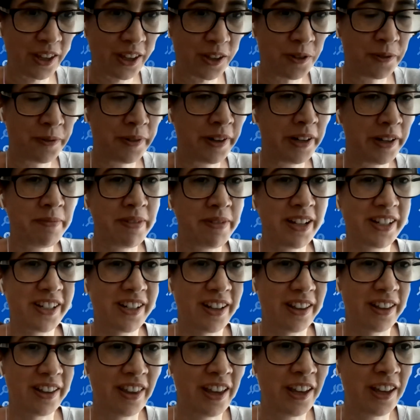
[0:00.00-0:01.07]
you very much.
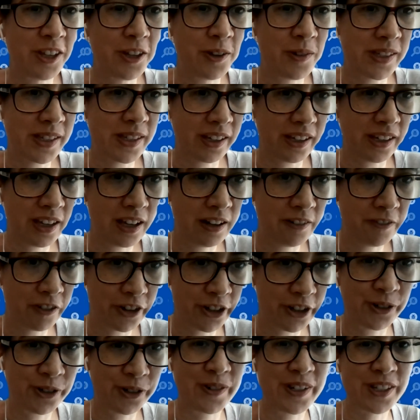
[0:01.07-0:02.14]
Thank you, Ezequiel, for
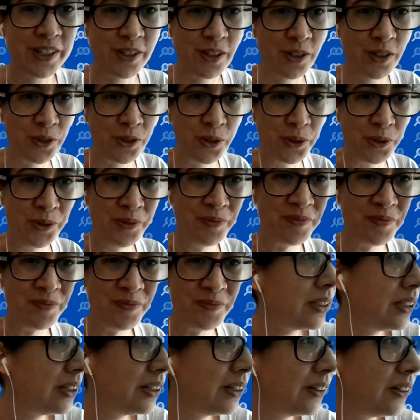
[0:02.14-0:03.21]
your question too.
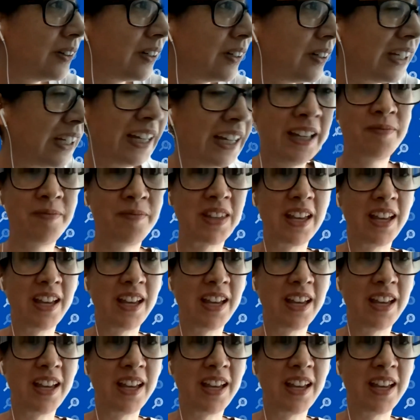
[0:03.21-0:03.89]
Okay.